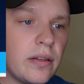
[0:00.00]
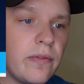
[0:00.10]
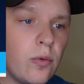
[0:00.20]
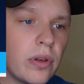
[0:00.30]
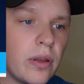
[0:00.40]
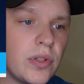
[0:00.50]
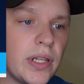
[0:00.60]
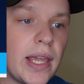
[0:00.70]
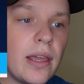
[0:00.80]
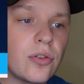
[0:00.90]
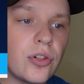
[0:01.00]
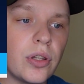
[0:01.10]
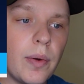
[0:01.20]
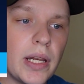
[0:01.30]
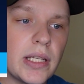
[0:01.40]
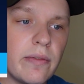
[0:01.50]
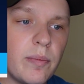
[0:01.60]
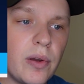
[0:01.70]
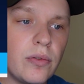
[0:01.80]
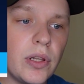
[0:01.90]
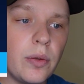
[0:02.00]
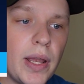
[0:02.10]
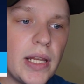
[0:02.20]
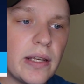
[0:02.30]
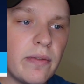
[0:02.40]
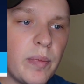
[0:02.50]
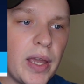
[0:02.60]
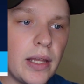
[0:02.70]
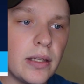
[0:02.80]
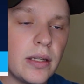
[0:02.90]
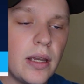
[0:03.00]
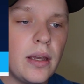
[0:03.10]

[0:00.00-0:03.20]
£4,827.27,